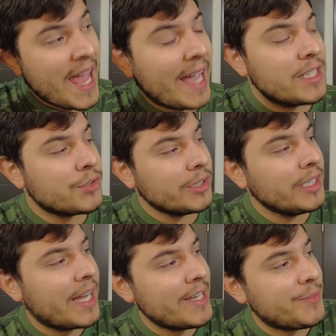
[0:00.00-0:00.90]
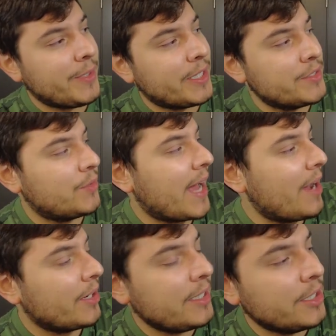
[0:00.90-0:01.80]
And it's really nice because
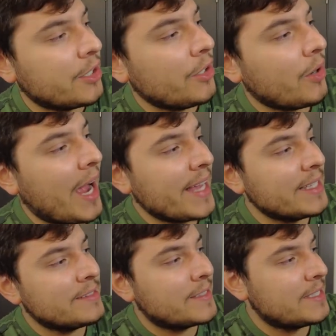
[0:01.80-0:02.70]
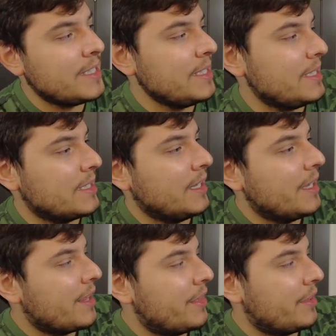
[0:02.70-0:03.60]
out here I can see
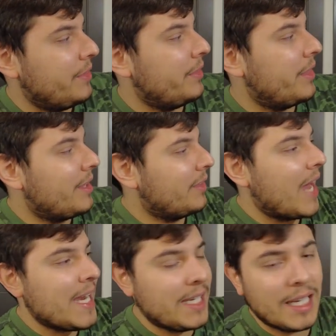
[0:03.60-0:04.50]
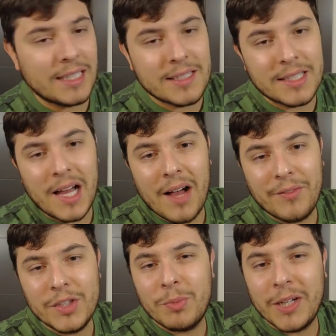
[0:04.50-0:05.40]
the the lightning and
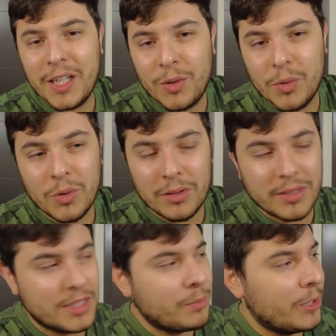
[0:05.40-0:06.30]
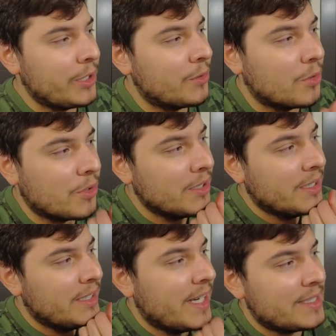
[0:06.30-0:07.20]
stuff. It's pretty cool. It's pretty cool.
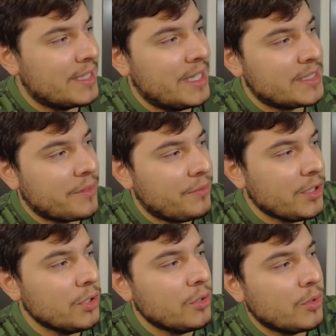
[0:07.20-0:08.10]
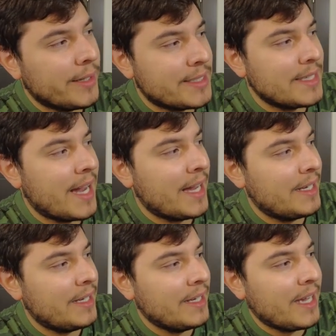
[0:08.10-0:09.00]
It's a it's a view. It's not
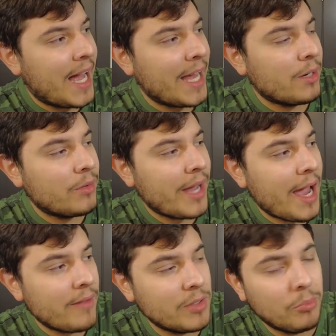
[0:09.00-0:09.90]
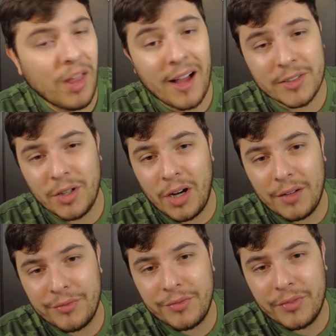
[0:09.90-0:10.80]
I don't have it blocked
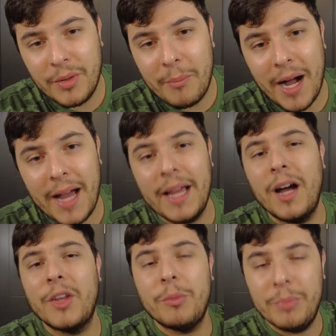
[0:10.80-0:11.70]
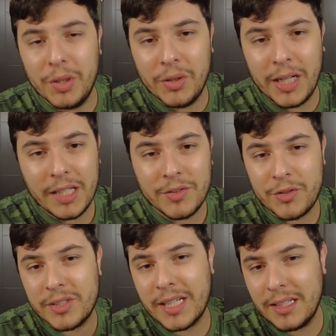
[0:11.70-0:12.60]
off by other buildings or
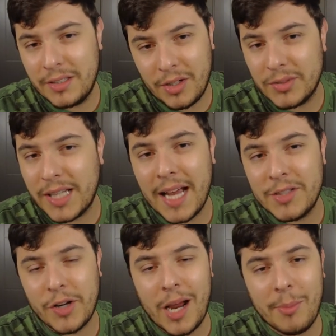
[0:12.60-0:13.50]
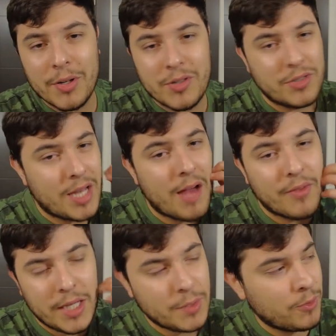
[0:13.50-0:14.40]
you know skyscrapers or stuff.
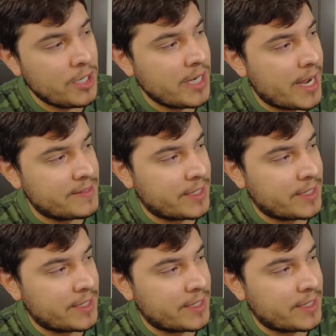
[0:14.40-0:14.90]
It's pretty nice.